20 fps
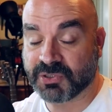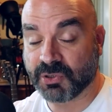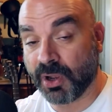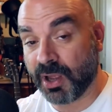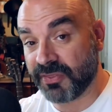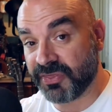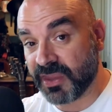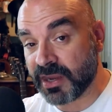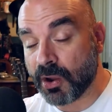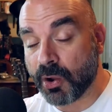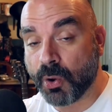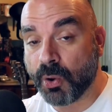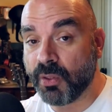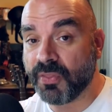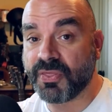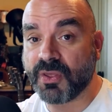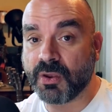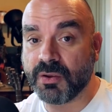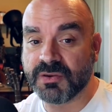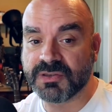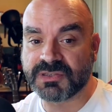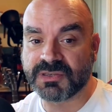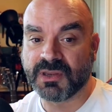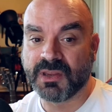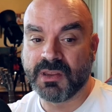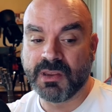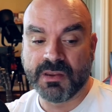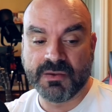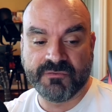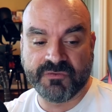I think all those
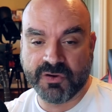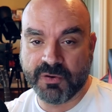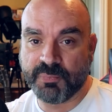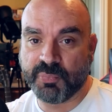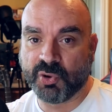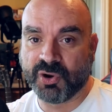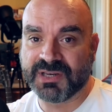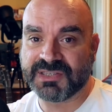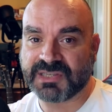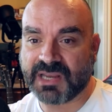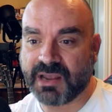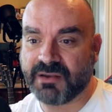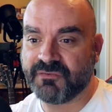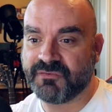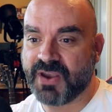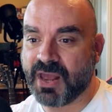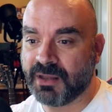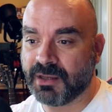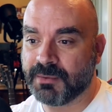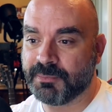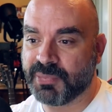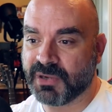viewpoints are valid,